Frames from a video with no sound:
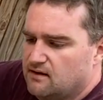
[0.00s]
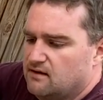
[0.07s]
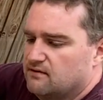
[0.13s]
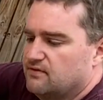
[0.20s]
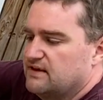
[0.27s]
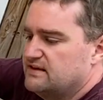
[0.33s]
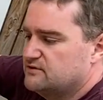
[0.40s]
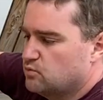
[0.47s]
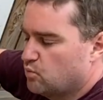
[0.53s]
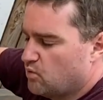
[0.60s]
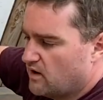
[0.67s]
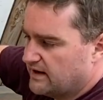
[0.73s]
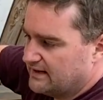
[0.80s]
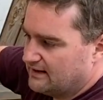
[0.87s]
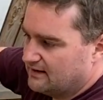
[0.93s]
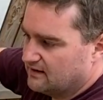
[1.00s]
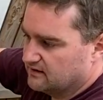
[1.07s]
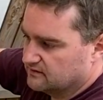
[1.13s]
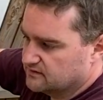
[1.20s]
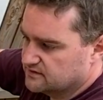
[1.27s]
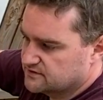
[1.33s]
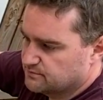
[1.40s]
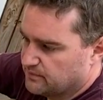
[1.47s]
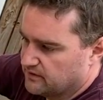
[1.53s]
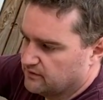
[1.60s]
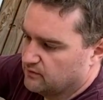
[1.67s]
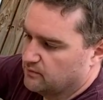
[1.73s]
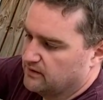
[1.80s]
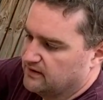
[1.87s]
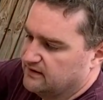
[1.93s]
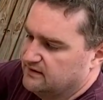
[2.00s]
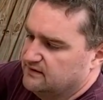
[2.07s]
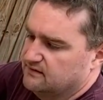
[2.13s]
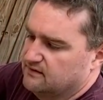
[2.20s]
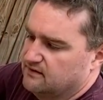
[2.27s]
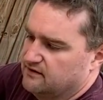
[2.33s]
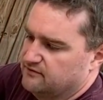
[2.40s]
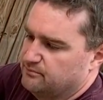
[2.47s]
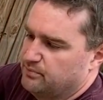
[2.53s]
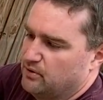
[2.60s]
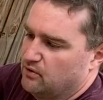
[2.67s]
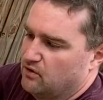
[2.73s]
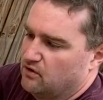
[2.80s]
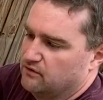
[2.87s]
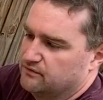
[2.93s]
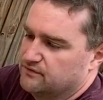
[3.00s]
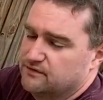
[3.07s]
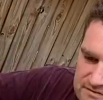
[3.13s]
These white lugs, by the way, I've put on